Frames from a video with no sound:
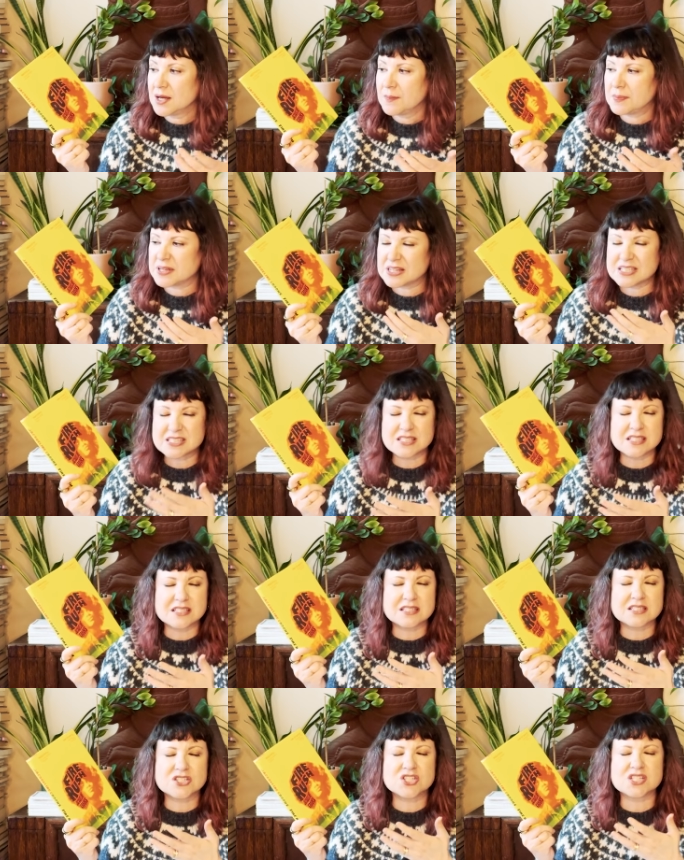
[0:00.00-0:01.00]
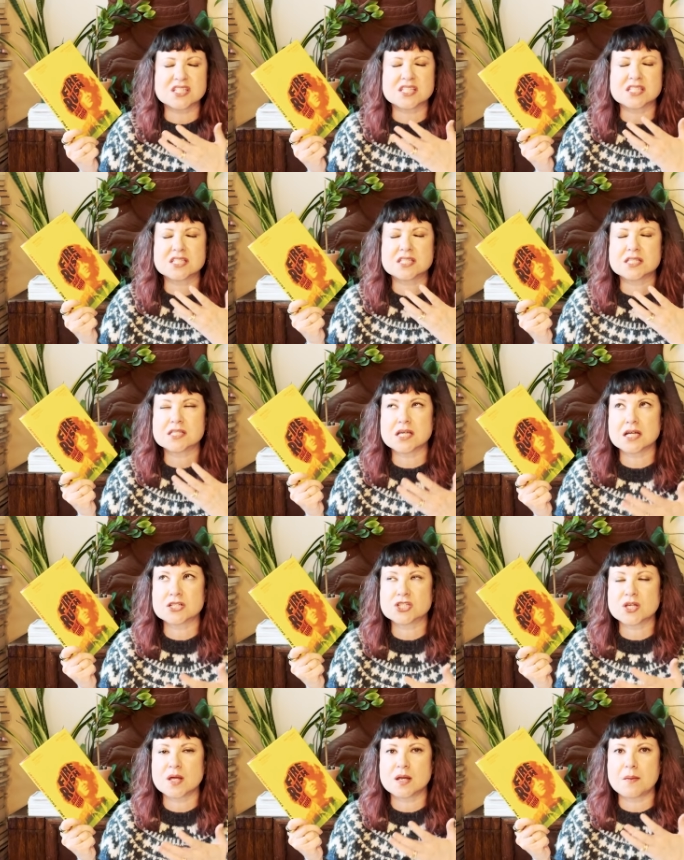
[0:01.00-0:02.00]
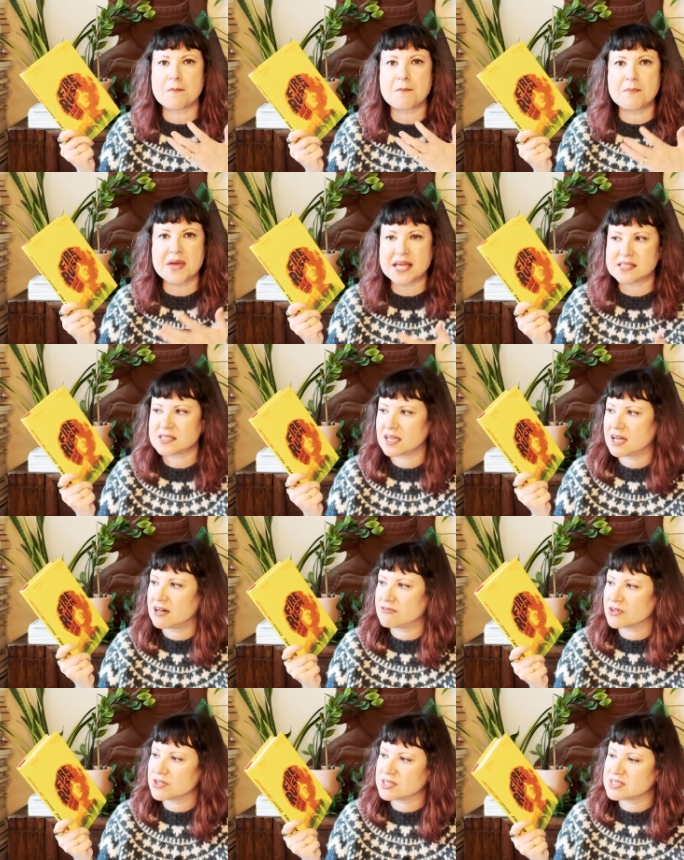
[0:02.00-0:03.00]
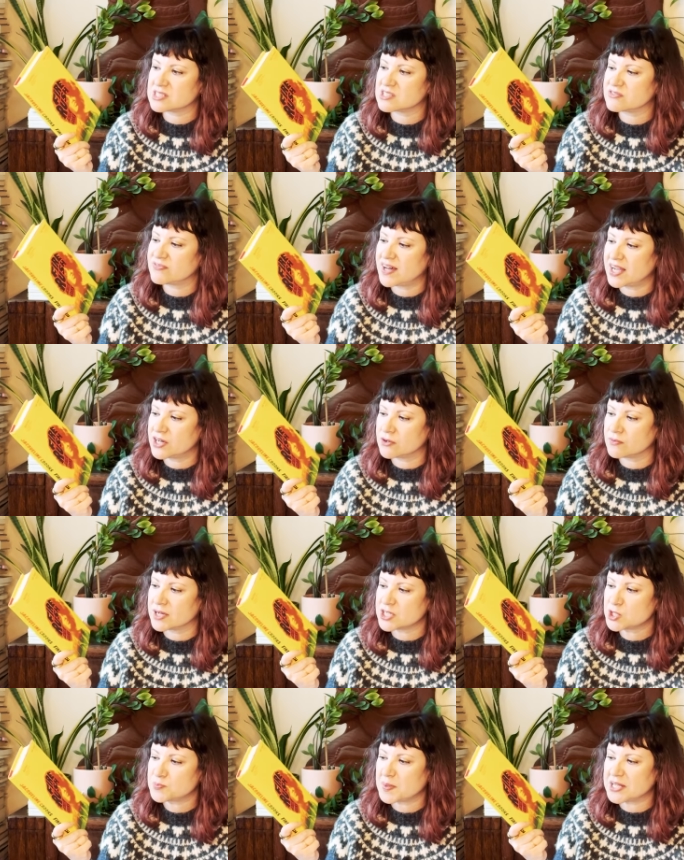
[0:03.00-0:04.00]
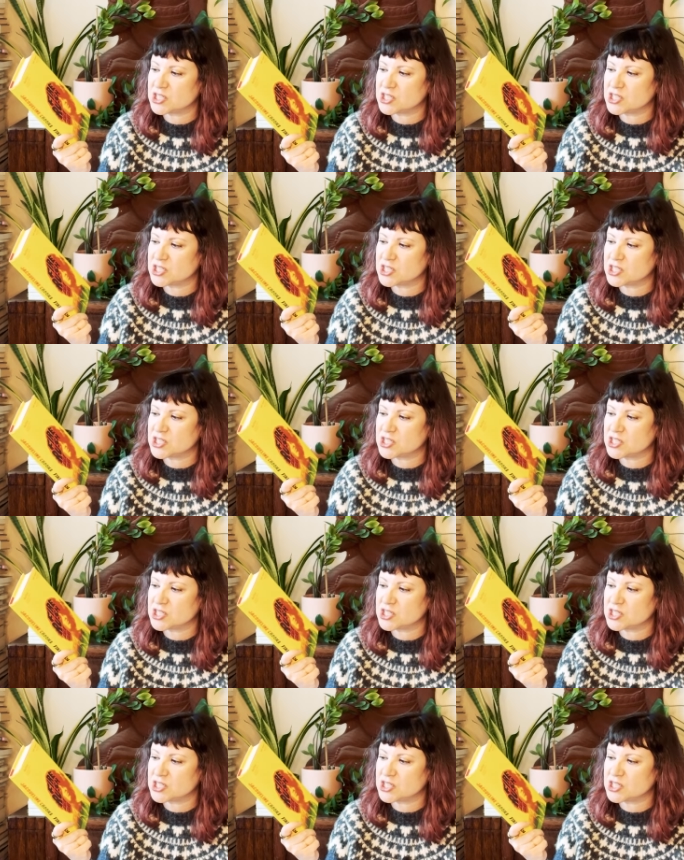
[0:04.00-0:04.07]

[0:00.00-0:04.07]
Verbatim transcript: but this is just such an amazing cover. This is Fire Rush by